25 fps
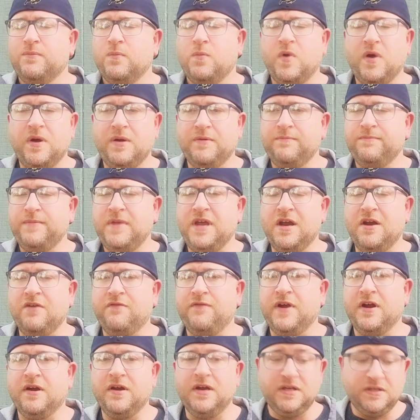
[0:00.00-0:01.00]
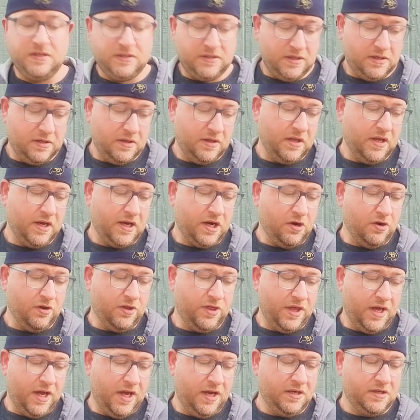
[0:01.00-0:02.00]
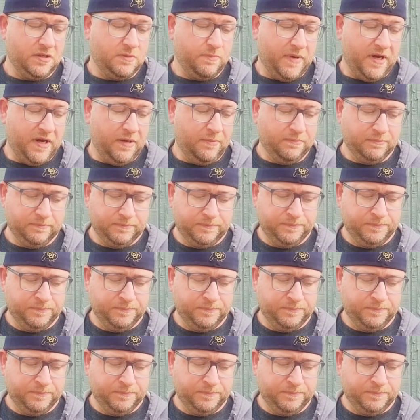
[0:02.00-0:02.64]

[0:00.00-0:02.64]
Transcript: well, you know, various liquor things. But